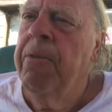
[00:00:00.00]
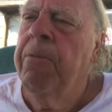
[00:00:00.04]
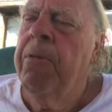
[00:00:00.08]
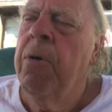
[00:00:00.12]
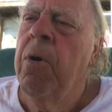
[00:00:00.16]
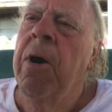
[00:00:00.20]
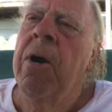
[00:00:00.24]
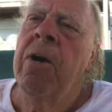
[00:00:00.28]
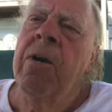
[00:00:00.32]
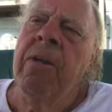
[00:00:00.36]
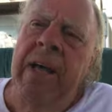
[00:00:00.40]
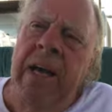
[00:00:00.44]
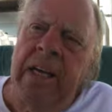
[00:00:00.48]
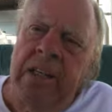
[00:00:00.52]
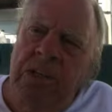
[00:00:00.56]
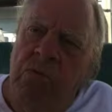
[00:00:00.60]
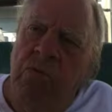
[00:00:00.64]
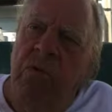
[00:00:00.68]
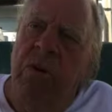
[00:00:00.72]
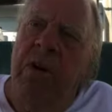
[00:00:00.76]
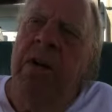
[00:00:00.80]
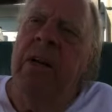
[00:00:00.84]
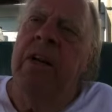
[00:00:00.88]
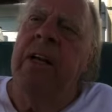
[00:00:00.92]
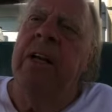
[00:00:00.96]
Well,
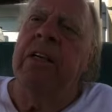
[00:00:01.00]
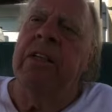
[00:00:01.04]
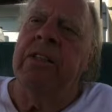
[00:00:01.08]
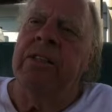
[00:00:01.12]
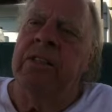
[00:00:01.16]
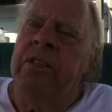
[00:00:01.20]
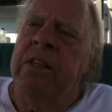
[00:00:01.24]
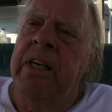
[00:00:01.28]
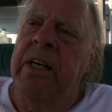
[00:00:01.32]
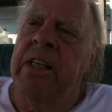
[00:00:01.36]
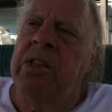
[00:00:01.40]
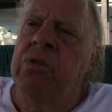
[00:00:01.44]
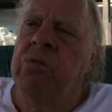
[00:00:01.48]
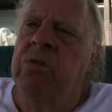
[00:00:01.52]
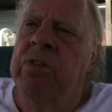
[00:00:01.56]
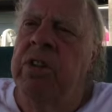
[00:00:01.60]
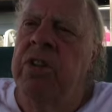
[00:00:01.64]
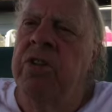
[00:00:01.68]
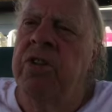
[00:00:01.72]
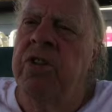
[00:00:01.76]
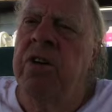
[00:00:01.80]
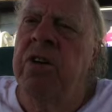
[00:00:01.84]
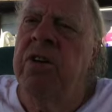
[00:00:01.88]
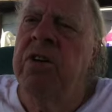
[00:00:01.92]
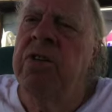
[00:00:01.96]
that's what it is. That's what
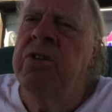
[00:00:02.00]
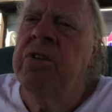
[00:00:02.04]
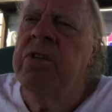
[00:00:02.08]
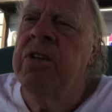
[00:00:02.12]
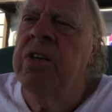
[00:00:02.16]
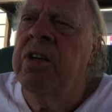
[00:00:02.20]
the sugars